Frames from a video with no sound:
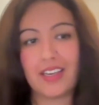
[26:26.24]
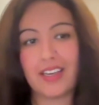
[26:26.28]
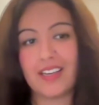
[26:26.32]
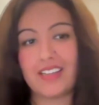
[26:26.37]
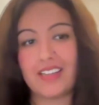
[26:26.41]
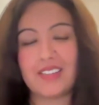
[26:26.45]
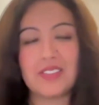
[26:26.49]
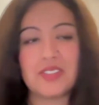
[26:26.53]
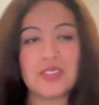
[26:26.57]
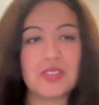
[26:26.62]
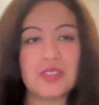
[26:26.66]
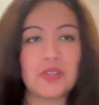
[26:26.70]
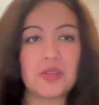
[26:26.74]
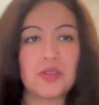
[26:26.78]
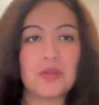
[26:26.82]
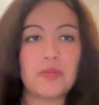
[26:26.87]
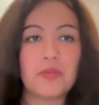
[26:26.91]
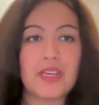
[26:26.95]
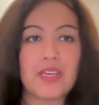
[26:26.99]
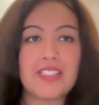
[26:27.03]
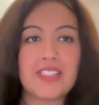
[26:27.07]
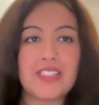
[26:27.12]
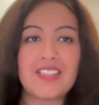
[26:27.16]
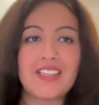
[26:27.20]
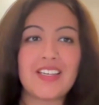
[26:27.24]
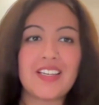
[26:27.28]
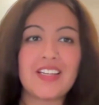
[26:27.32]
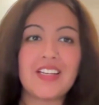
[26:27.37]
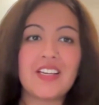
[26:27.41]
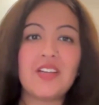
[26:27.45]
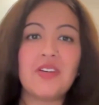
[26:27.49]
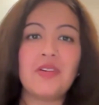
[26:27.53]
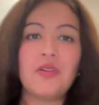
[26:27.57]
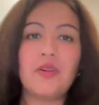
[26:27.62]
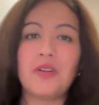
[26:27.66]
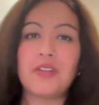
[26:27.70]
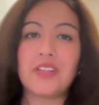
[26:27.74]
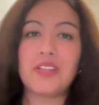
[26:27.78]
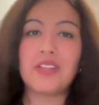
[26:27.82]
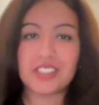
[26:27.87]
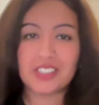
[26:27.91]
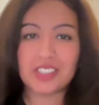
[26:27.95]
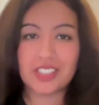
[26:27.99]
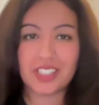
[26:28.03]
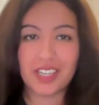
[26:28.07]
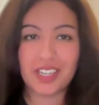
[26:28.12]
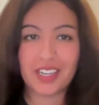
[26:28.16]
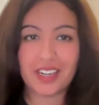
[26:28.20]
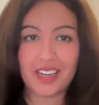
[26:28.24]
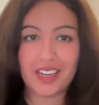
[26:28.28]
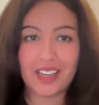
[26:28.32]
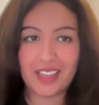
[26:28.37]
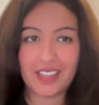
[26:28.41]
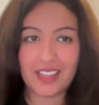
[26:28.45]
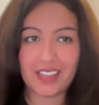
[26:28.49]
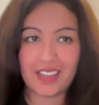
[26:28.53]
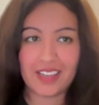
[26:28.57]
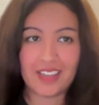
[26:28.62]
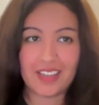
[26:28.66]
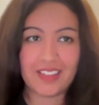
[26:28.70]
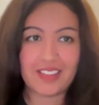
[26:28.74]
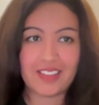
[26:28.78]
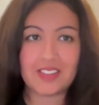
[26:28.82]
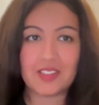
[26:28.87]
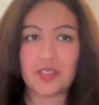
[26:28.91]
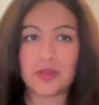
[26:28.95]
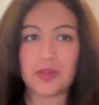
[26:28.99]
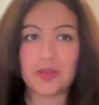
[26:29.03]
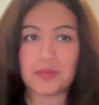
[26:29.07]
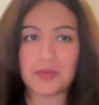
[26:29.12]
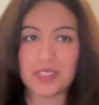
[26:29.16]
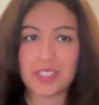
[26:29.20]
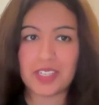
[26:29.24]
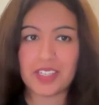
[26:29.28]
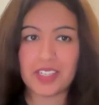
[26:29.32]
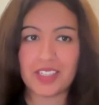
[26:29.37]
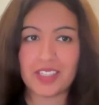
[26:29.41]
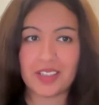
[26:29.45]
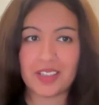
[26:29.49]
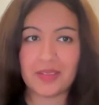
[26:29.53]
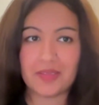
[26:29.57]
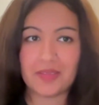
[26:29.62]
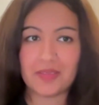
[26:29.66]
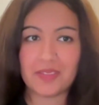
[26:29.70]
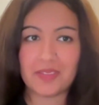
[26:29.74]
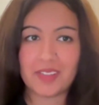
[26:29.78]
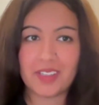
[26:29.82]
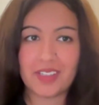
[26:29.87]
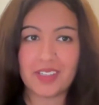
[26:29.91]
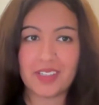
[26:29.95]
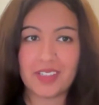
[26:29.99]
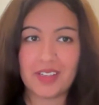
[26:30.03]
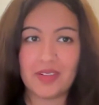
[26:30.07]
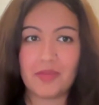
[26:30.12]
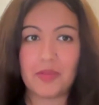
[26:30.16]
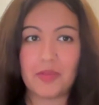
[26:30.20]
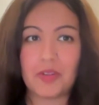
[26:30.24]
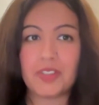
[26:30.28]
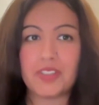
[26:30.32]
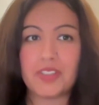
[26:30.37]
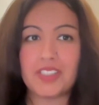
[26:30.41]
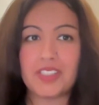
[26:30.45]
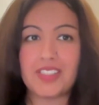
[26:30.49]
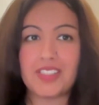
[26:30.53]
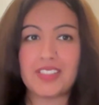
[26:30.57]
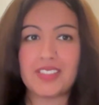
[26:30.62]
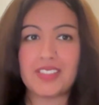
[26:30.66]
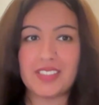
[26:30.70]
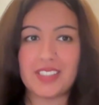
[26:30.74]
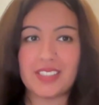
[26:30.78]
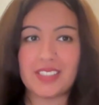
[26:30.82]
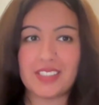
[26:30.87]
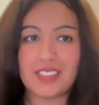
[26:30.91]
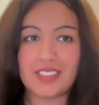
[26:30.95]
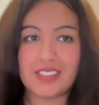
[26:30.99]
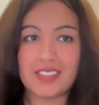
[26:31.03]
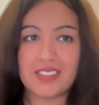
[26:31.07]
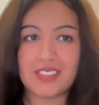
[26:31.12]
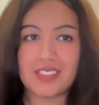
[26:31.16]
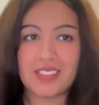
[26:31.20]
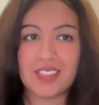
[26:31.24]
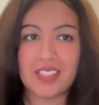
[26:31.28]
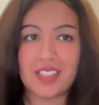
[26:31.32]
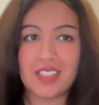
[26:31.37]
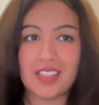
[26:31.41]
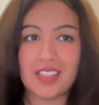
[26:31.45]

Yeah, so basically knowledge sharing is the objective for these sessions.